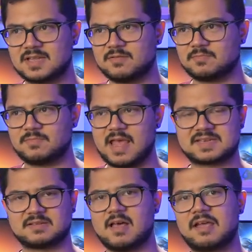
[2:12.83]
and
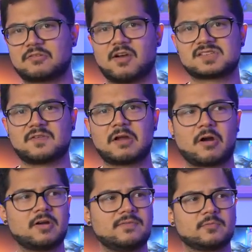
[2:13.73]
SLI and Crossfire
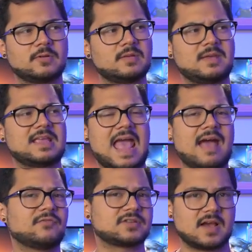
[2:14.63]
aren't even really being
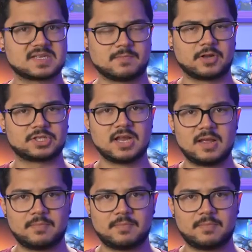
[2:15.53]
advertised much